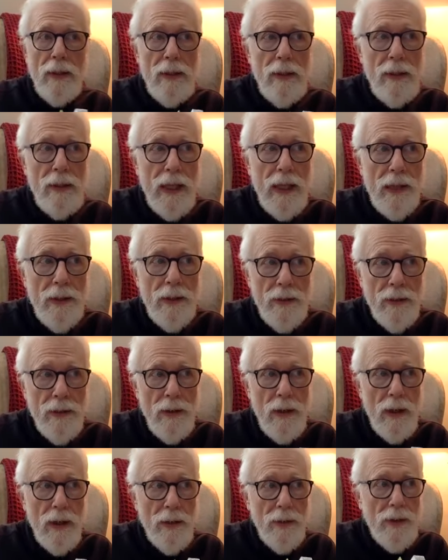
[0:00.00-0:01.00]

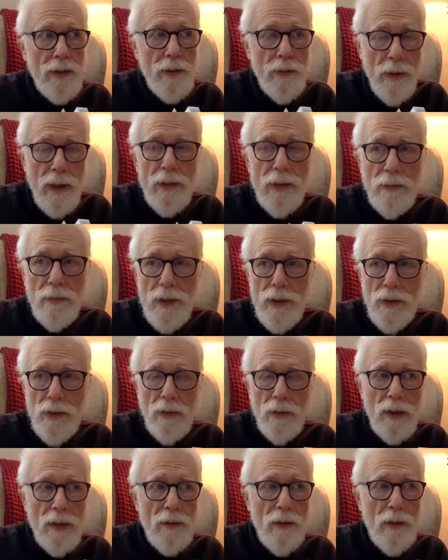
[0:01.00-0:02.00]
greater
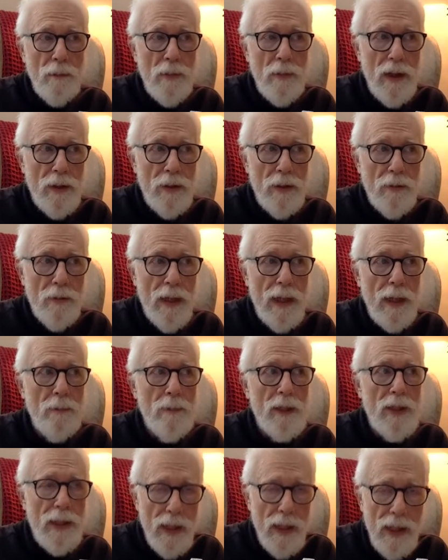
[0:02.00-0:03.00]
ritual of the pentagram
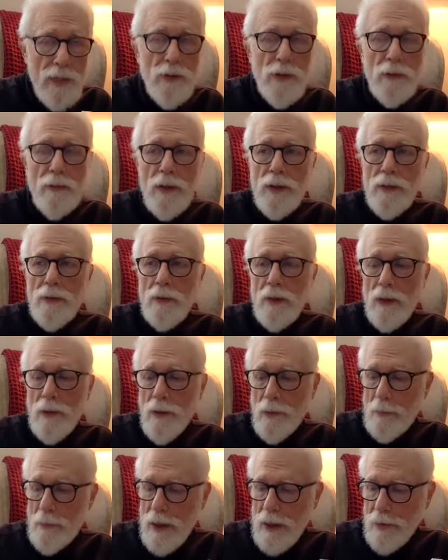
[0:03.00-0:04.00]
and the lesser ritual of
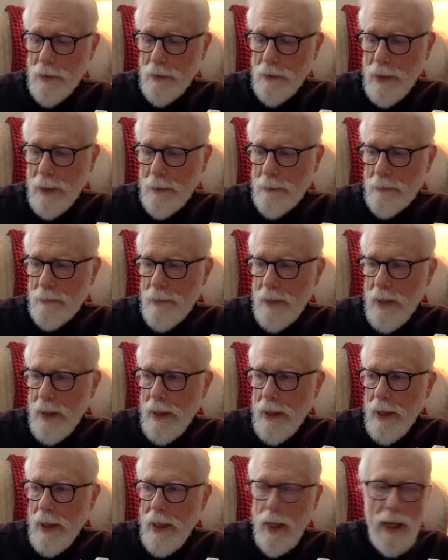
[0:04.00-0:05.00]
the pentagram,
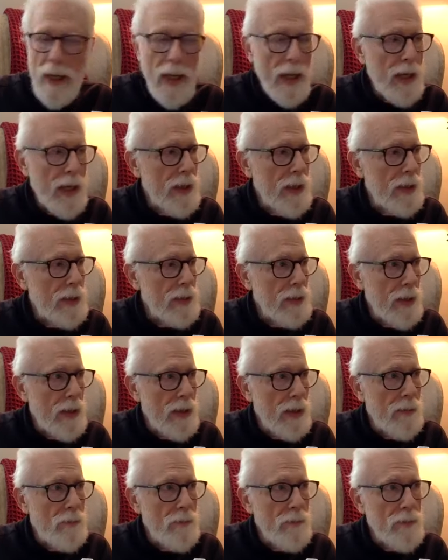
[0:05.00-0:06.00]
and
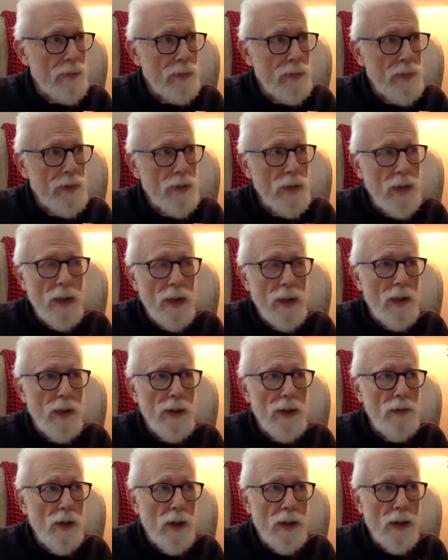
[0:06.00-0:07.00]
he's got all
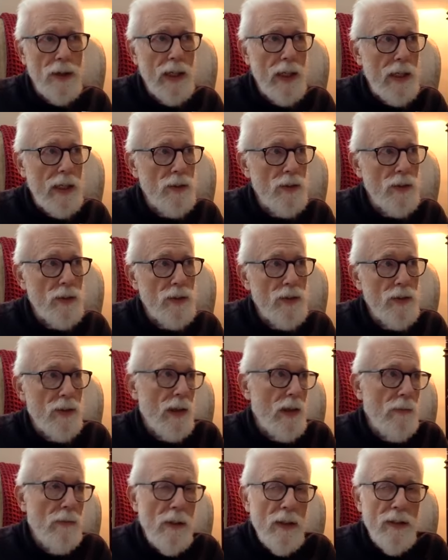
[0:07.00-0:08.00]
these archangels, and
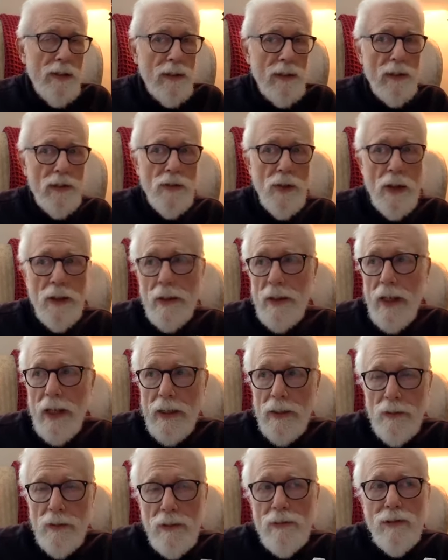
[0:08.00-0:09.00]
he wants these
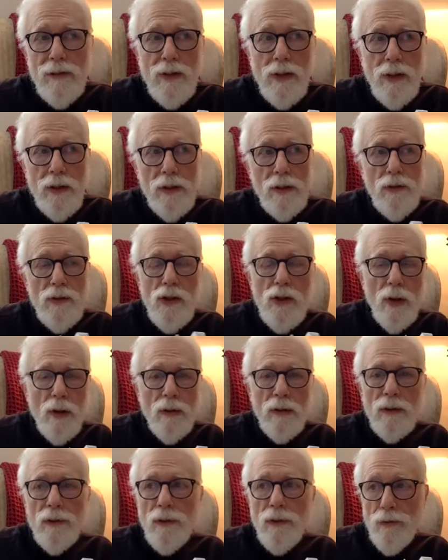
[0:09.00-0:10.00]
archangels to do
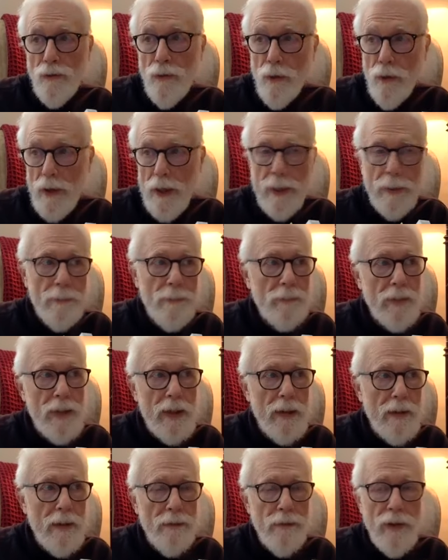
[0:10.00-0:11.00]
chores for him,
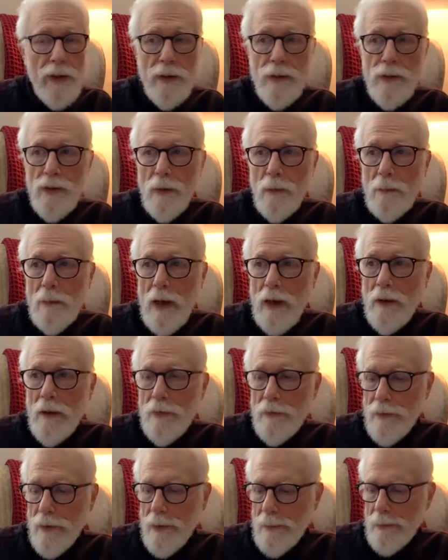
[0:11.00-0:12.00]
if they're so
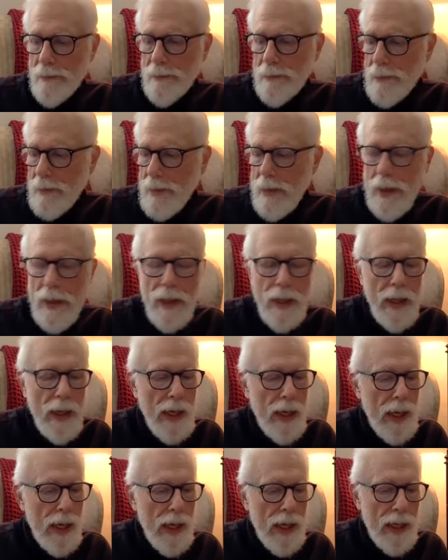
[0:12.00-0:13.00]
powerful.
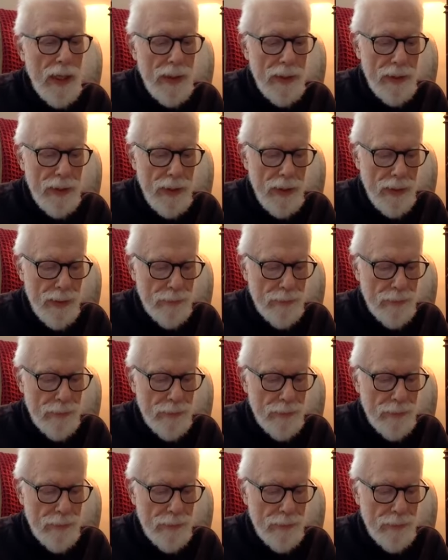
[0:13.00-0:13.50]
And